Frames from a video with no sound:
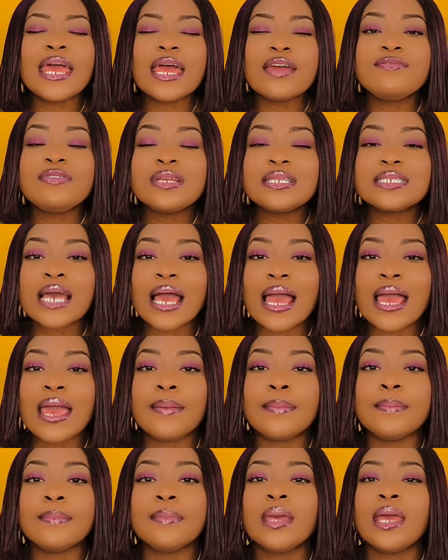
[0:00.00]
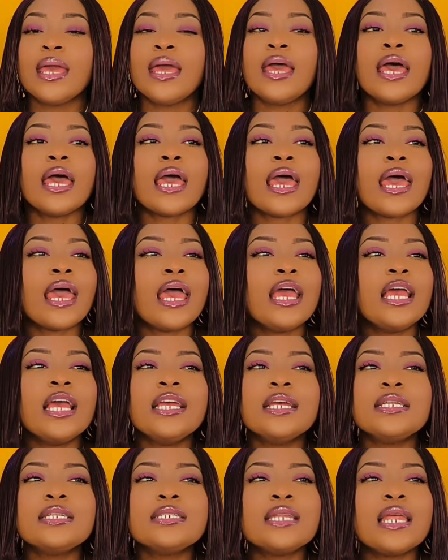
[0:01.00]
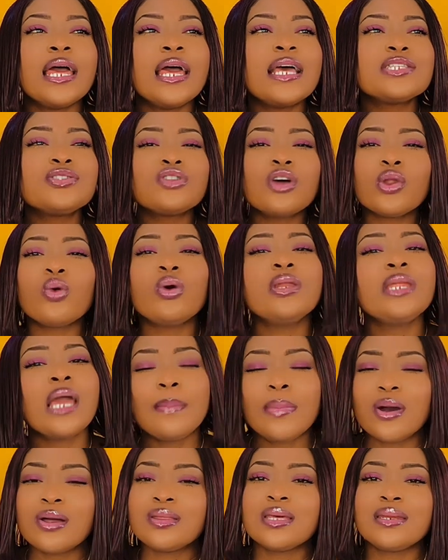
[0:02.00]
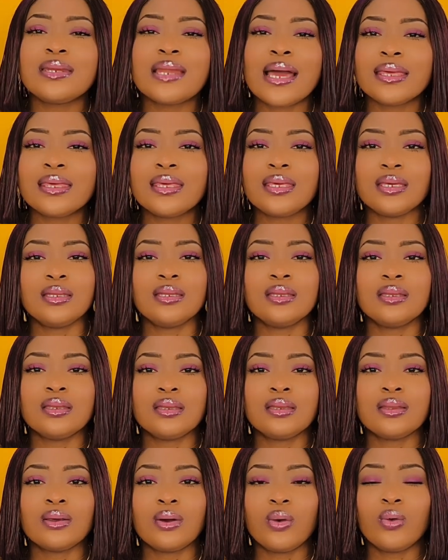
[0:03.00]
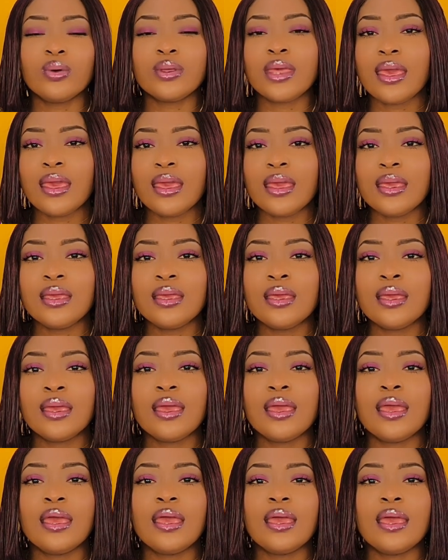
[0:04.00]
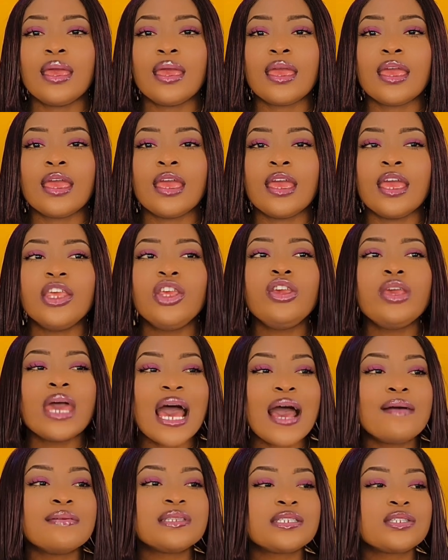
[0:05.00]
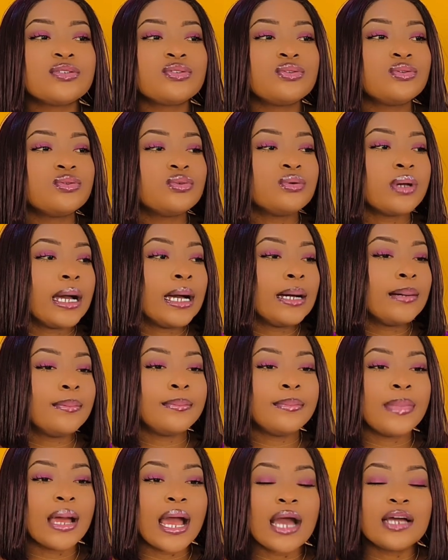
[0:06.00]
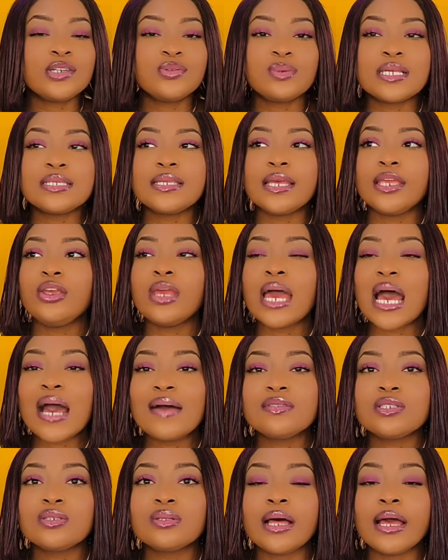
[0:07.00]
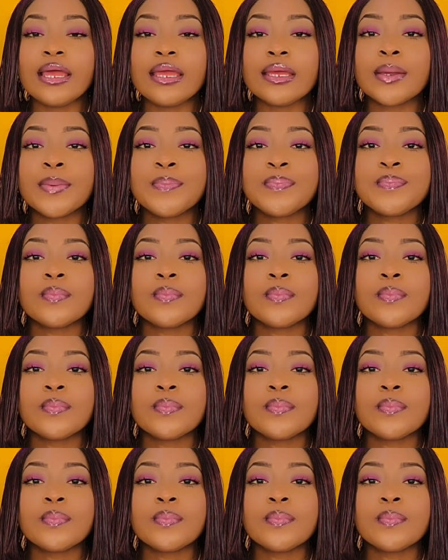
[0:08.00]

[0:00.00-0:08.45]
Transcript: every time, it's not only about the knocking, okay? You have to, you have to like